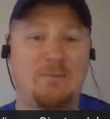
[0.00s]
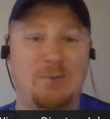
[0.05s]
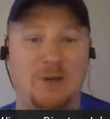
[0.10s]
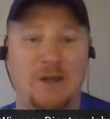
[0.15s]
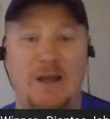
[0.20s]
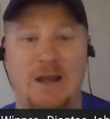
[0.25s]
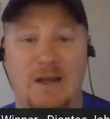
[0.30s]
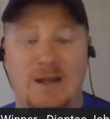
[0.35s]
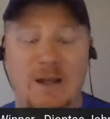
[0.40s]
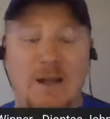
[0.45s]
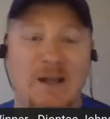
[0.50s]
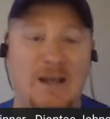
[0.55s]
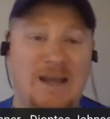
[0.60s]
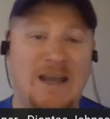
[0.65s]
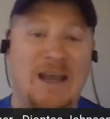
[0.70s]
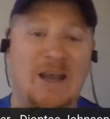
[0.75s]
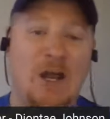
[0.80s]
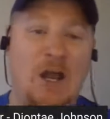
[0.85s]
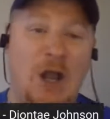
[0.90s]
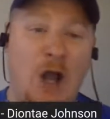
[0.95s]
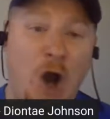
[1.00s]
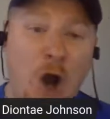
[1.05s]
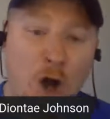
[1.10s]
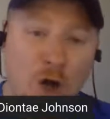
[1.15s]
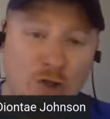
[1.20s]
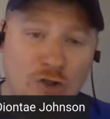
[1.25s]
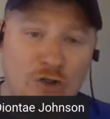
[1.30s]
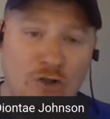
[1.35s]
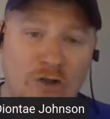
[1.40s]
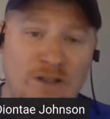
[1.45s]
played, he had
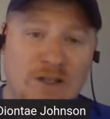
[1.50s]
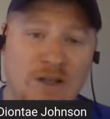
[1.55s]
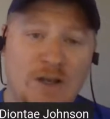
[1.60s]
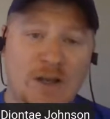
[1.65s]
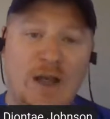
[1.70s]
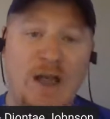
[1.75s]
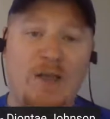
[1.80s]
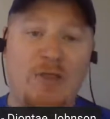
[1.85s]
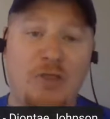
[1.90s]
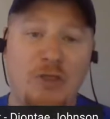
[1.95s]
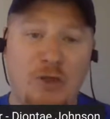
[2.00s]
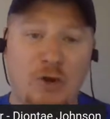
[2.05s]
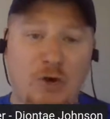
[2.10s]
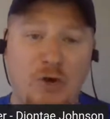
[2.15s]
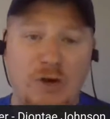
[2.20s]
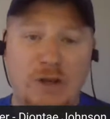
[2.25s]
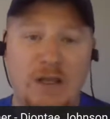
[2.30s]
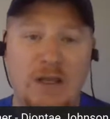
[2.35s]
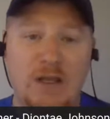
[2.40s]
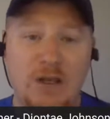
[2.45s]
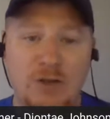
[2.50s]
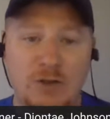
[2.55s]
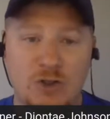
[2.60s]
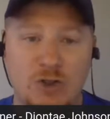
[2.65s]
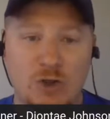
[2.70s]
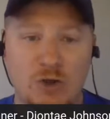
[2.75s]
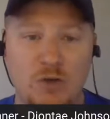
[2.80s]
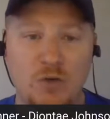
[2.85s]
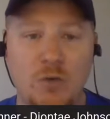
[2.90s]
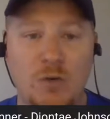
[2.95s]

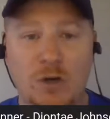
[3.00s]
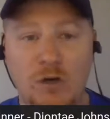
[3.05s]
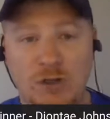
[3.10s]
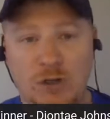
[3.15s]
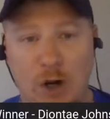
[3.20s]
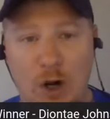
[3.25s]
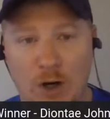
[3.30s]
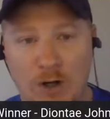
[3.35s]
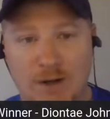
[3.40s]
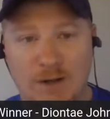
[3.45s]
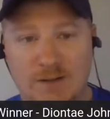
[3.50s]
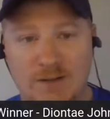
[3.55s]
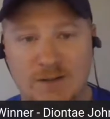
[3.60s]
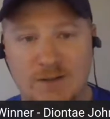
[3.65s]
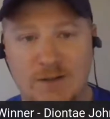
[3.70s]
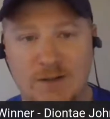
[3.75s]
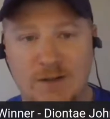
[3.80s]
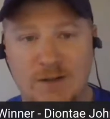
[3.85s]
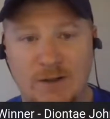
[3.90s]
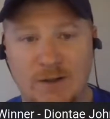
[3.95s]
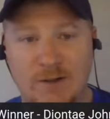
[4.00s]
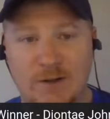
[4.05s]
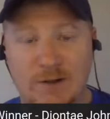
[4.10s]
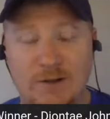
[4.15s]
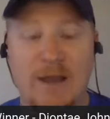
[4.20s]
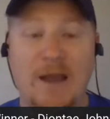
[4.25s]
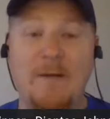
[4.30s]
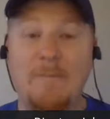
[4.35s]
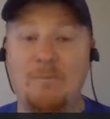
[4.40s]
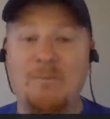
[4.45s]
132 targets.
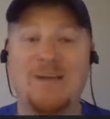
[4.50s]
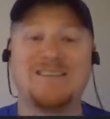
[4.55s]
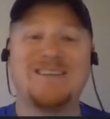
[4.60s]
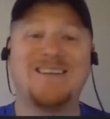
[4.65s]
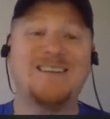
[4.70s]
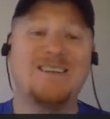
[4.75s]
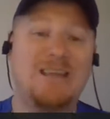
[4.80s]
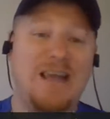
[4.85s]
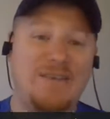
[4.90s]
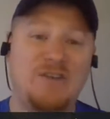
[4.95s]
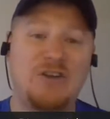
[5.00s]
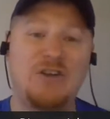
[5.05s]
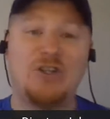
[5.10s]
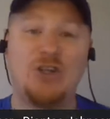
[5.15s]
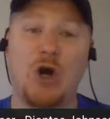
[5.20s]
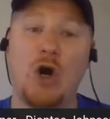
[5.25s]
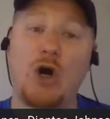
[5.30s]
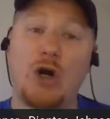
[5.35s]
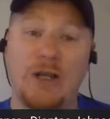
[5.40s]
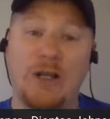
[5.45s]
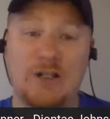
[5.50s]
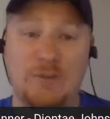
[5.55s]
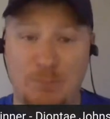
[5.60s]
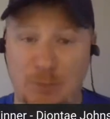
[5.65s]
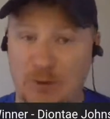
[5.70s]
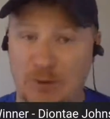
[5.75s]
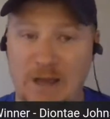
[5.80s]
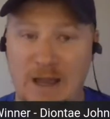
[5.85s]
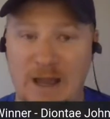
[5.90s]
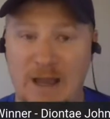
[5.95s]
Okay, that's 11 targets
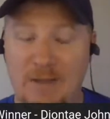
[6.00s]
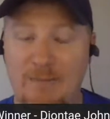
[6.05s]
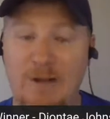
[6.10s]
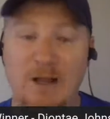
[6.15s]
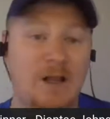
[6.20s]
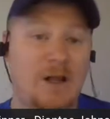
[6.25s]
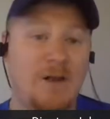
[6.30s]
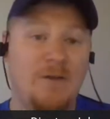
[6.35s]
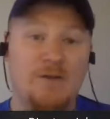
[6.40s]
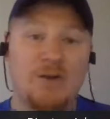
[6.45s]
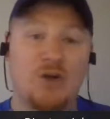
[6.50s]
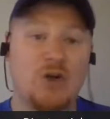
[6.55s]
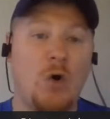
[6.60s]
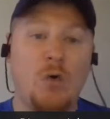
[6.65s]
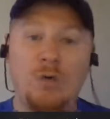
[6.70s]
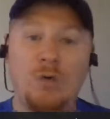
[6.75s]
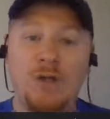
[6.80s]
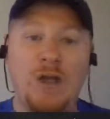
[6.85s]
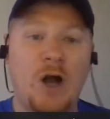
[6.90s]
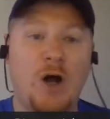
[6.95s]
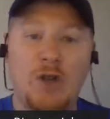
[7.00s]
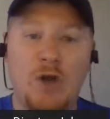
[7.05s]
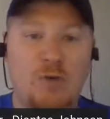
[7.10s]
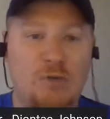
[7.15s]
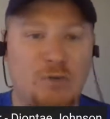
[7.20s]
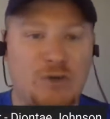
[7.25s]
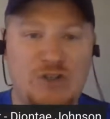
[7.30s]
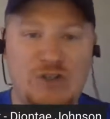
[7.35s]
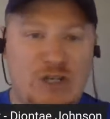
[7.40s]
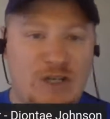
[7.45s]
per game. The only other
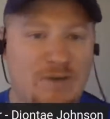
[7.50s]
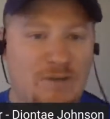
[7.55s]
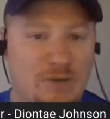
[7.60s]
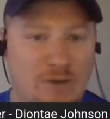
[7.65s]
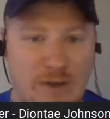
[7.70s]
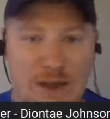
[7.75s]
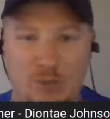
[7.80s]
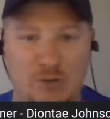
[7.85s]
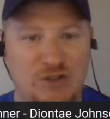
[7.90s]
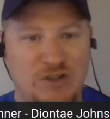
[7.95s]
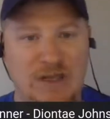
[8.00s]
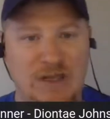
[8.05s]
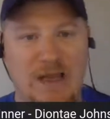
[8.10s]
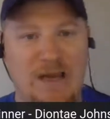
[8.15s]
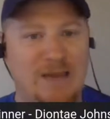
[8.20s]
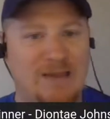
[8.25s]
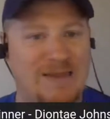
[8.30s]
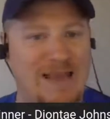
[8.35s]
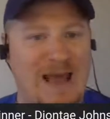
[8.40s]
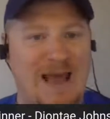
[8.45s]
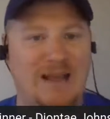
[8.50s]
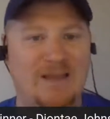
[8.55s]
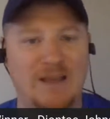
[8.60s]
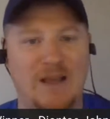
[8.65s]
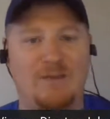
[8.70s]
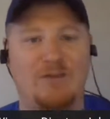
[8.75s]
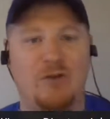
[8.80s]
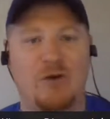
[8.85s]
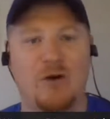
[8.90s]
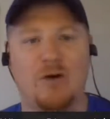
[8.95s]
receiver that was getting that
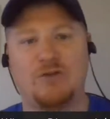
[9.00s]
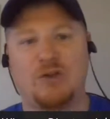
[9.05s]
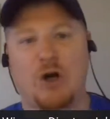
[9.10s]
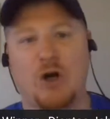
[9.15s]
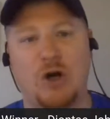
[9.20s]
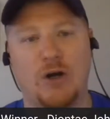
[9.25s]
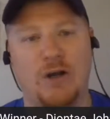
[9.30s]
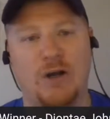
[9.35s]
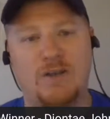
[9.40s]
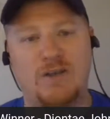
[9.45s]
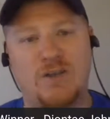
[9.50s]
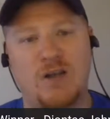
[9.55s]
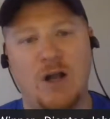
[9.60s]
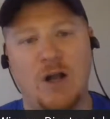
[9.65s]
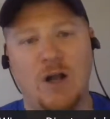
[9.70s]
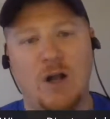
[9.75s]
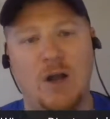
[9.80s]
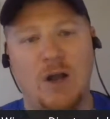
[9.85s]
level of targets